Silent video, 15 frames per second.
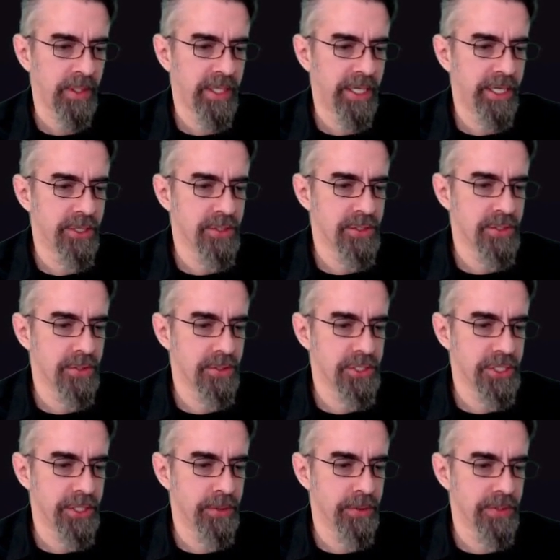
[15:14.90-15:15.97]
Here's your
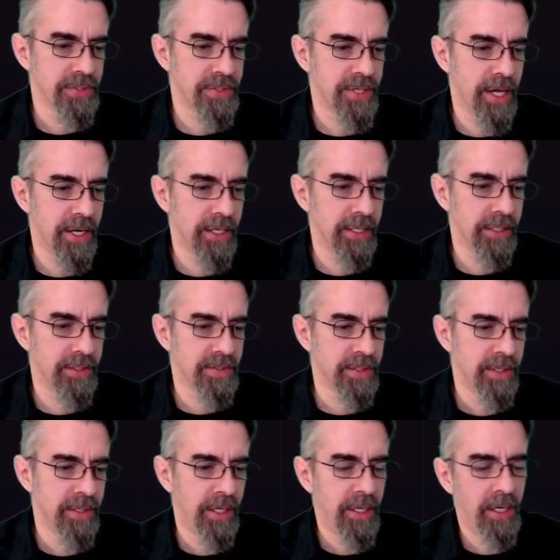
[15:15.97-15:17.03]
general settings.
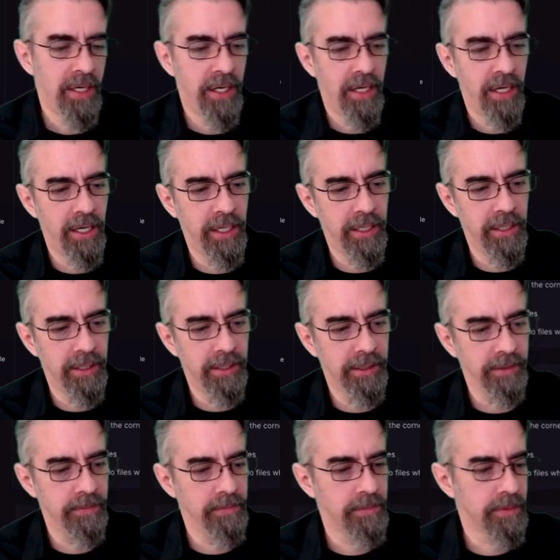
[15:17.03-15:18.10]

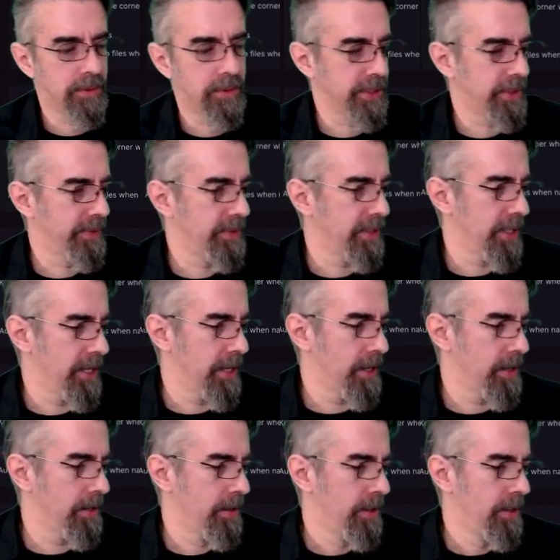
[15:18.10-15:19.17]
Click
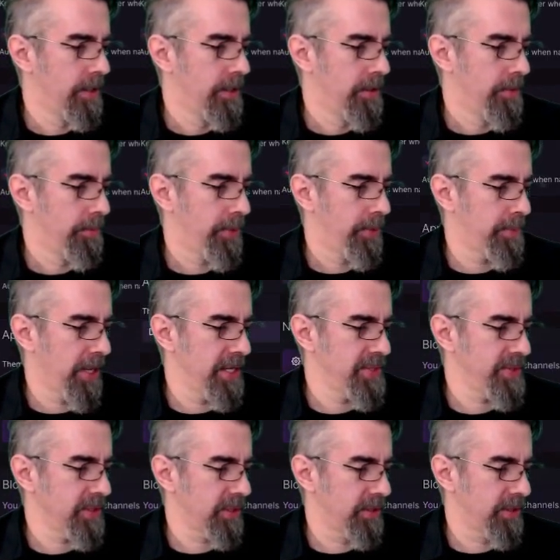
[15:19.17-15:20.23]
there. Pretty
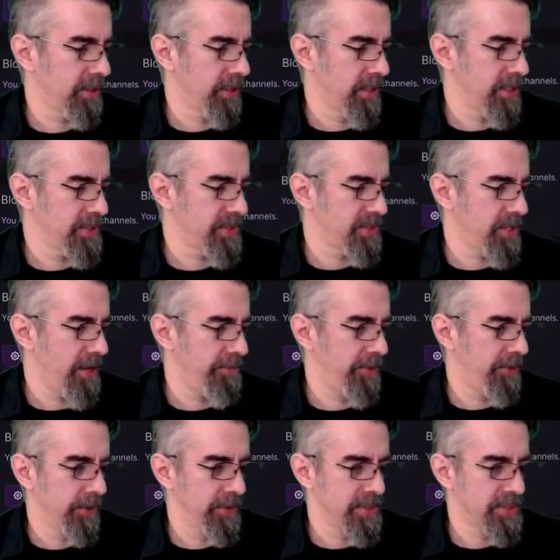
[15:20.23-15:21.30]
basic stuff
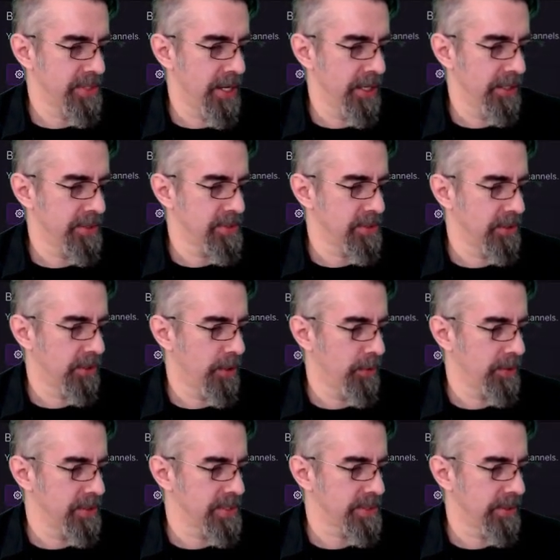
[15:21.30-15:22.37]
here on the settings. You can go
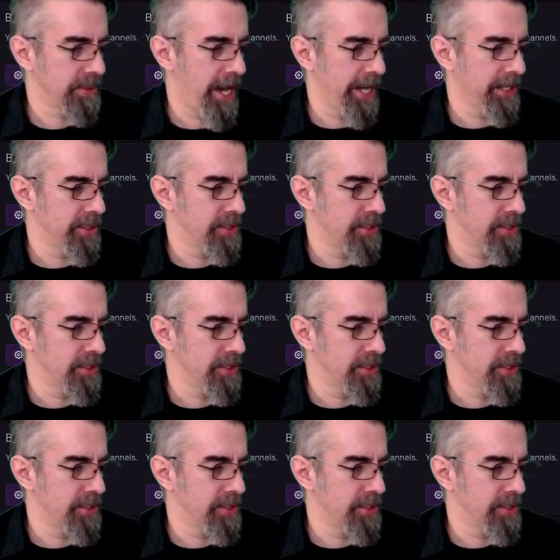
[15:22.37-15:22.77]
with this light or